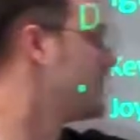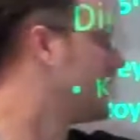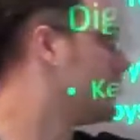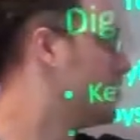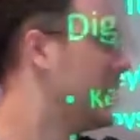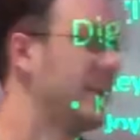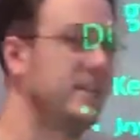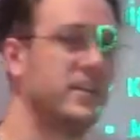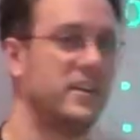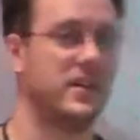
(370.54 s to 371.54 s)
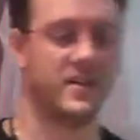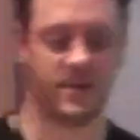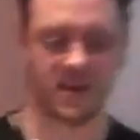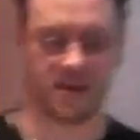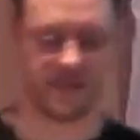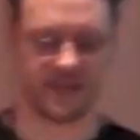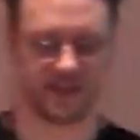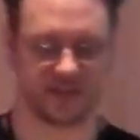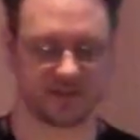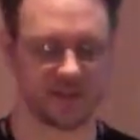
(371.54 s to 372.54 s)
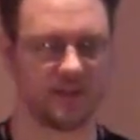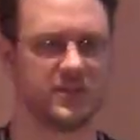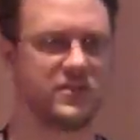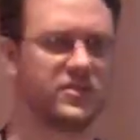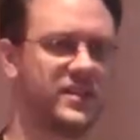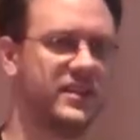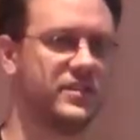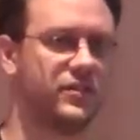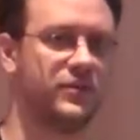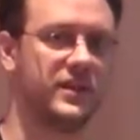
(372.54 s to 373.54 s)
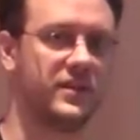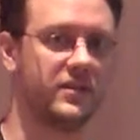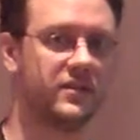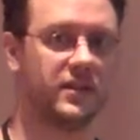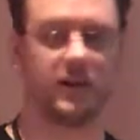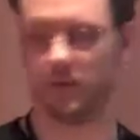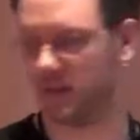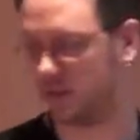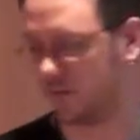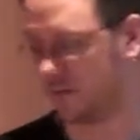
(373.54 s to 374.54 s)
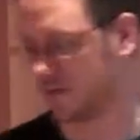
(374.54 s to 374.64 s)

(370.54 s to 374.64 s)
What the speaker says: it's the other brand. It's got a slightly different feel, and it's really